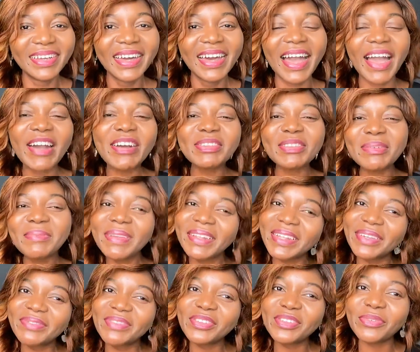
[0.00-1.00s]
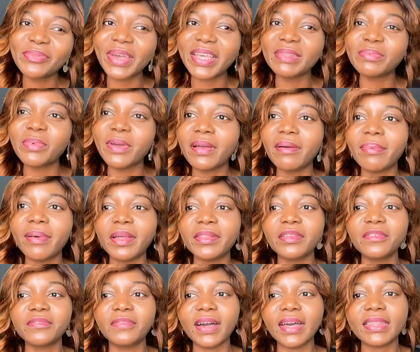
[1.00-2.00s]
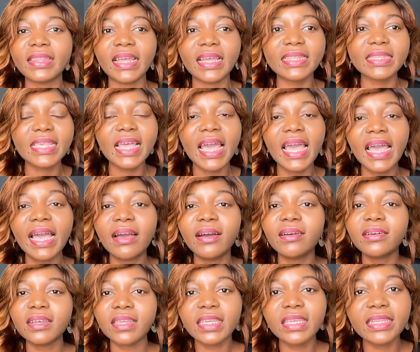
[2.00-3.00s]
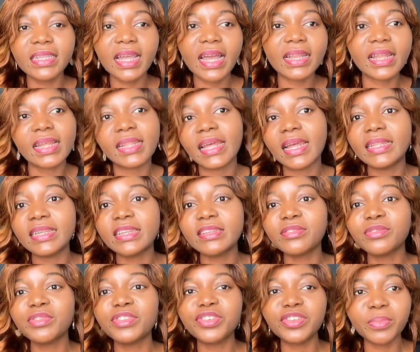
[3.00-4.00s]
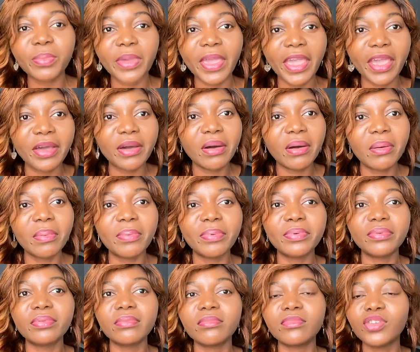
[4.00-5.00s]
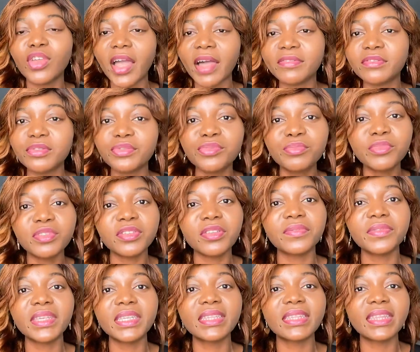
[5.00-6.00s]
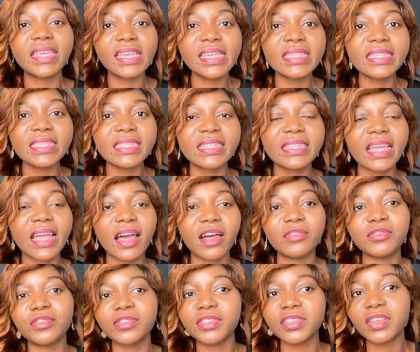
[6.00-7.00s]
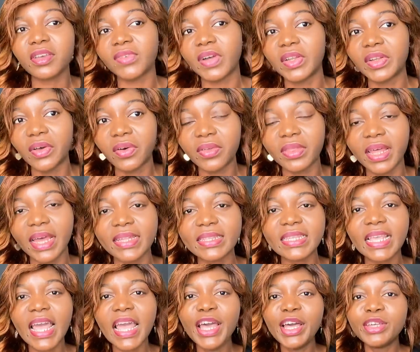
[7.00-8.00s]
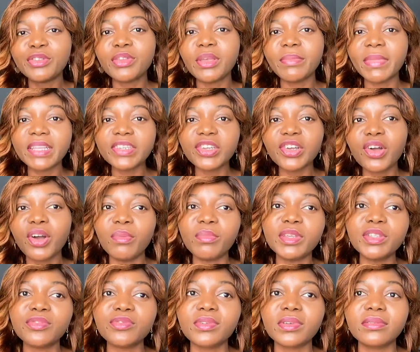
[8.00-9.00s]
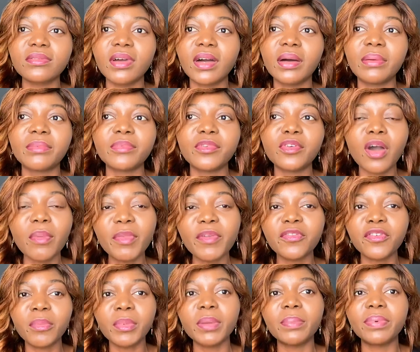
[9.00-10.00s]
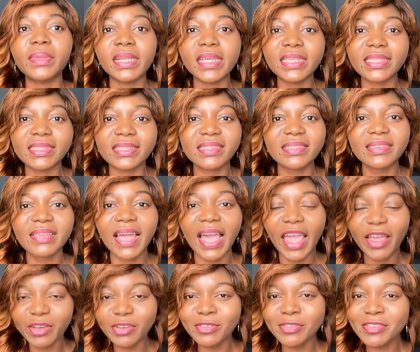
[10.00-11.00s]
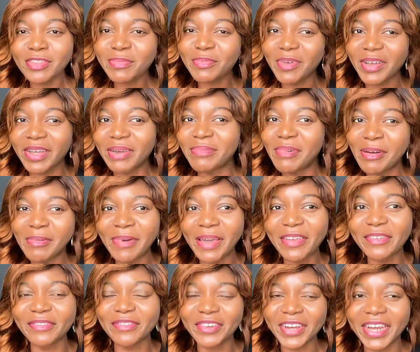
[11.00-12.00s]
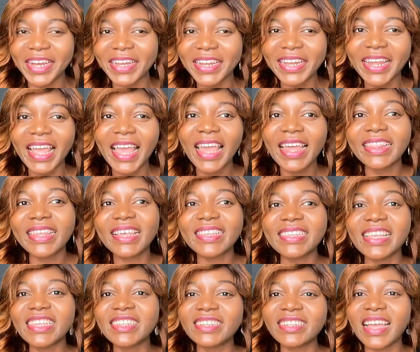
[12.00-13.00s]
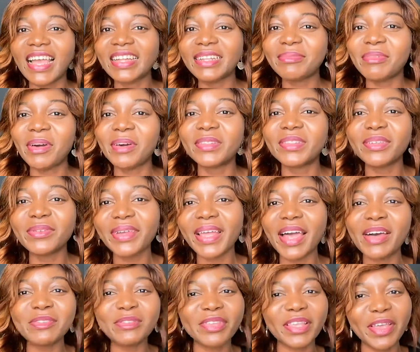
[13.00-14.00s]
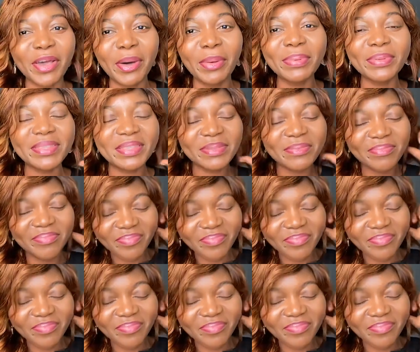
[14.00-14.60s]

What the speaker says: also made a video where I spoke about the fact that in Canada there is no cheap help. You have to do most of the things in the house yourself and all that. So imagine coming from a place I also spoke about my friend that said she had about 3 house helps